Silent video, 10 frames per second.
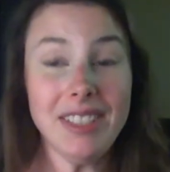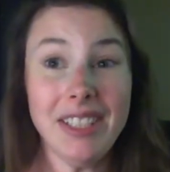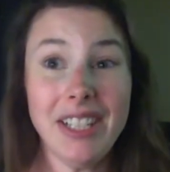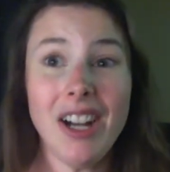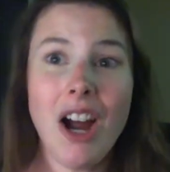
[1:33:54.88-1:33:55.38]

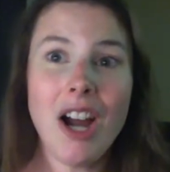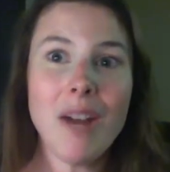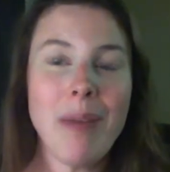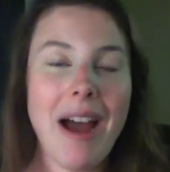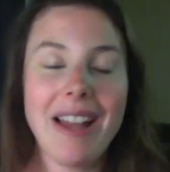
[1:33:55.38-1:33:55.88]
There
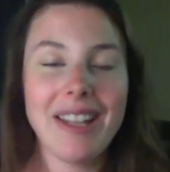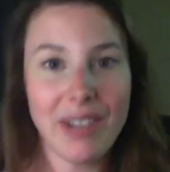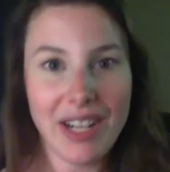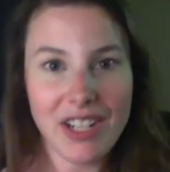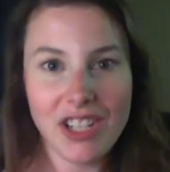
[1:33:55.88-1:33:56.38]
are pilot
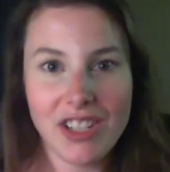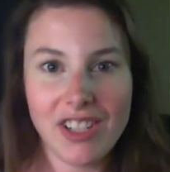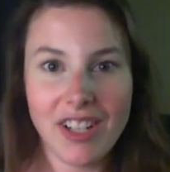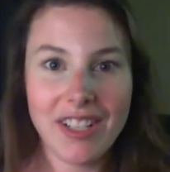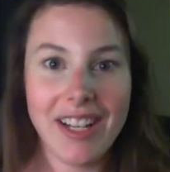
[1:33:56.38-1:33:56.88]
questions
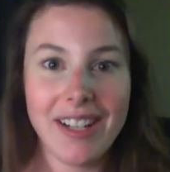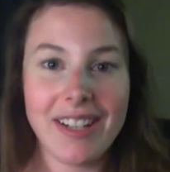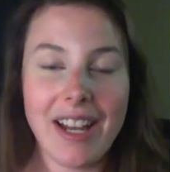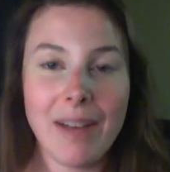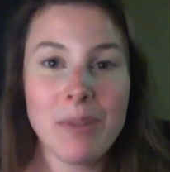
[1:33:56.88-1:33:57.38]
on the
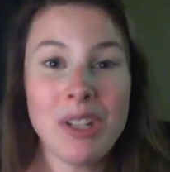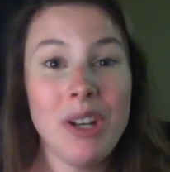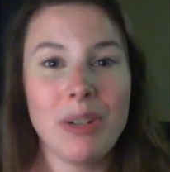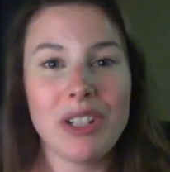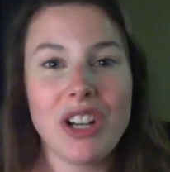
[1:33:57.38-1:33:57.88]
exams,
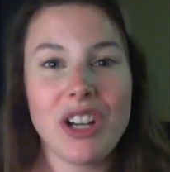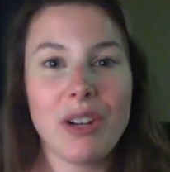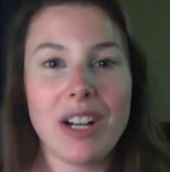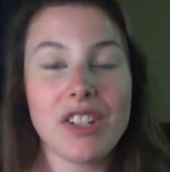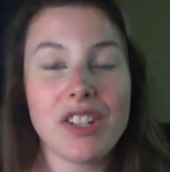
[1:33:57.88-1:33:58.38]
which are
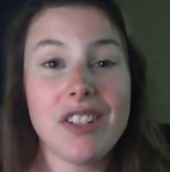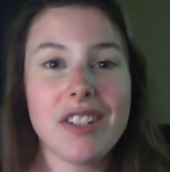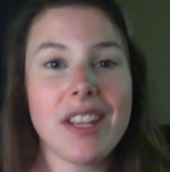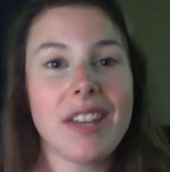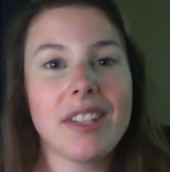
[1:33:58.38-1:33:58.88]
questions
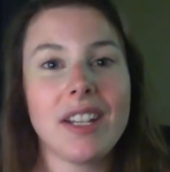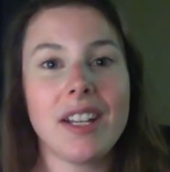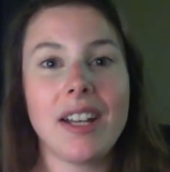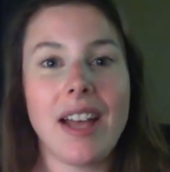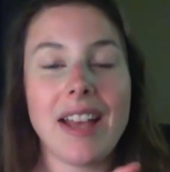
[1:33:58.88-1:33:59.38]
that
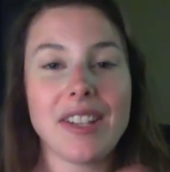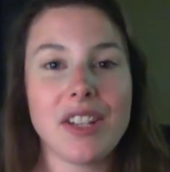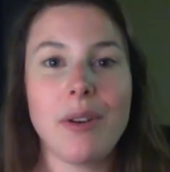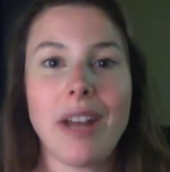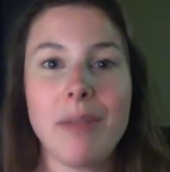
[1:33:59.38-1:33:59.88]
the
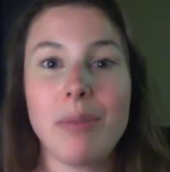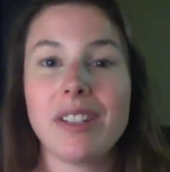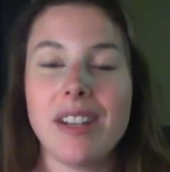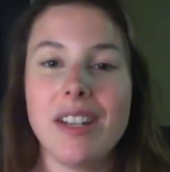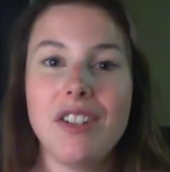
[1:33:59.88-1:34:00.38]
SOA
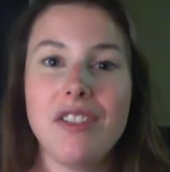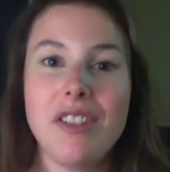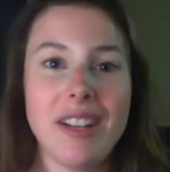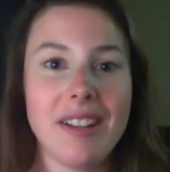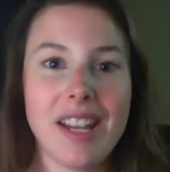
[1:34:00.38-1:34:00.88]
puts into
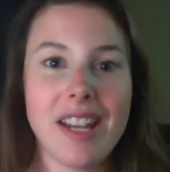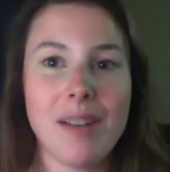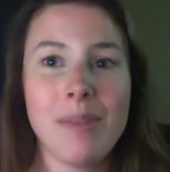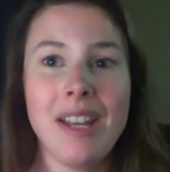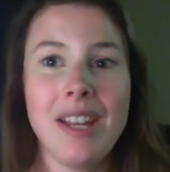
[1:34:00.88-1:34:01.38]
the
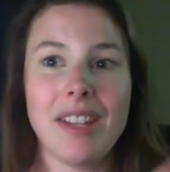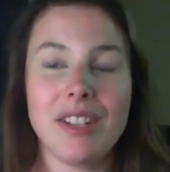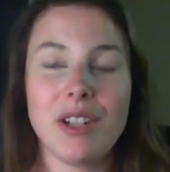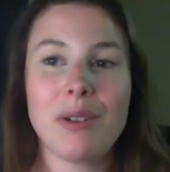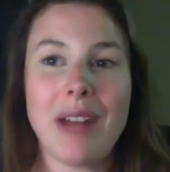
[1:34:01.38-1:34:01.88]
exam that
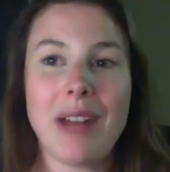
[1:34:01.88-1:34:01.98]
don't